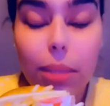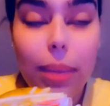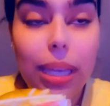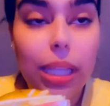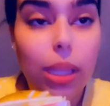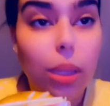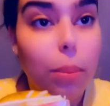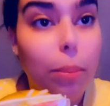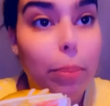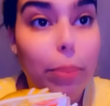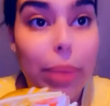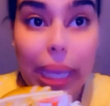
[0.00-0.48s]
to
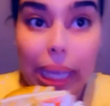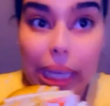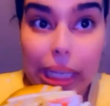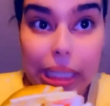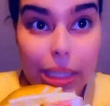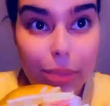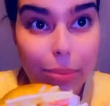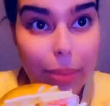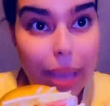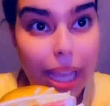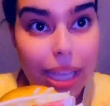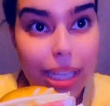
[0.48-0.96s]
make the
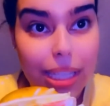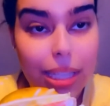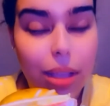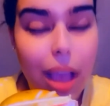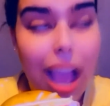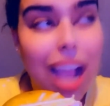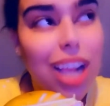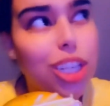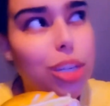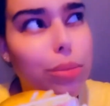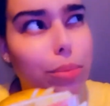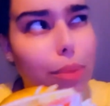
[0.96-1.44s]
biggest mess.
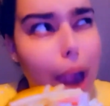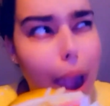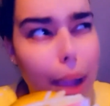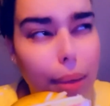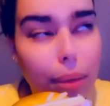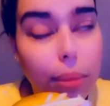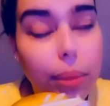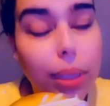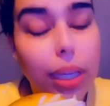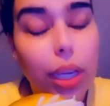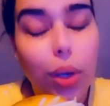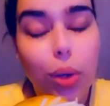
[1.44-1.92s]
I should
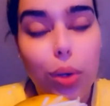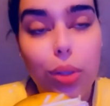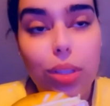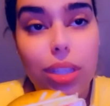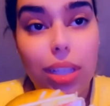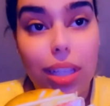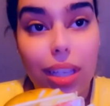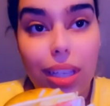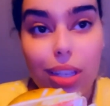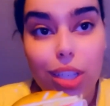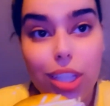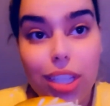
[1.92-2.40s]
probably go to
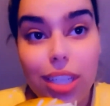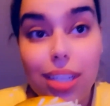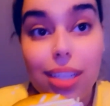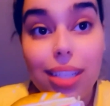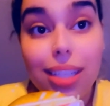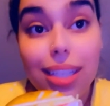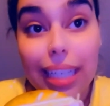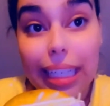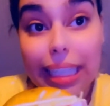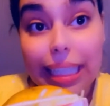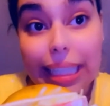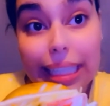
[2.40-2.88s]
the kitchen
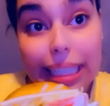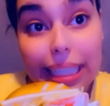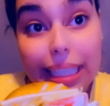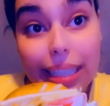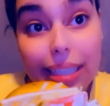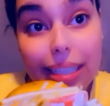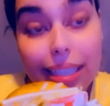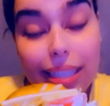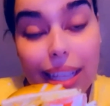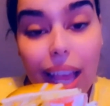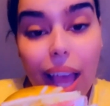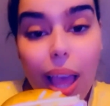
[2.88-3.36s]
to eat
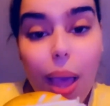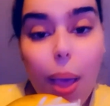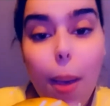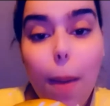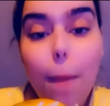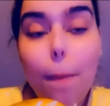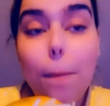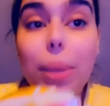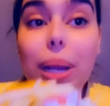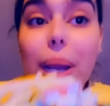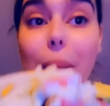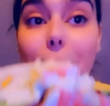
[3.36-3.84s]
this,
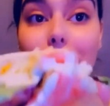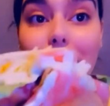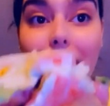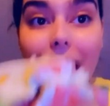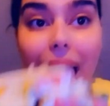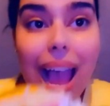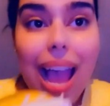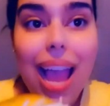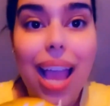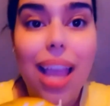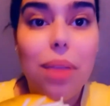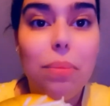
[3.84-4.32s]
but I'm
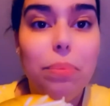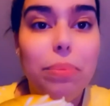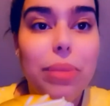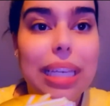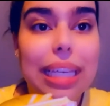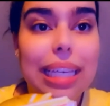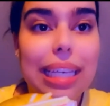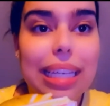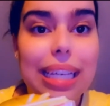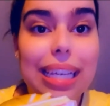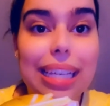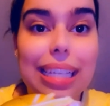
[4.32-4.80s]
not,
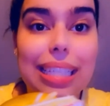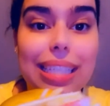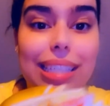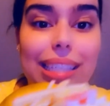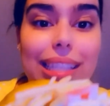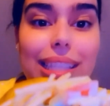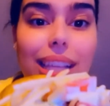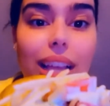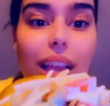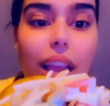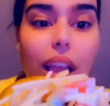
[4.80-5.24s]
because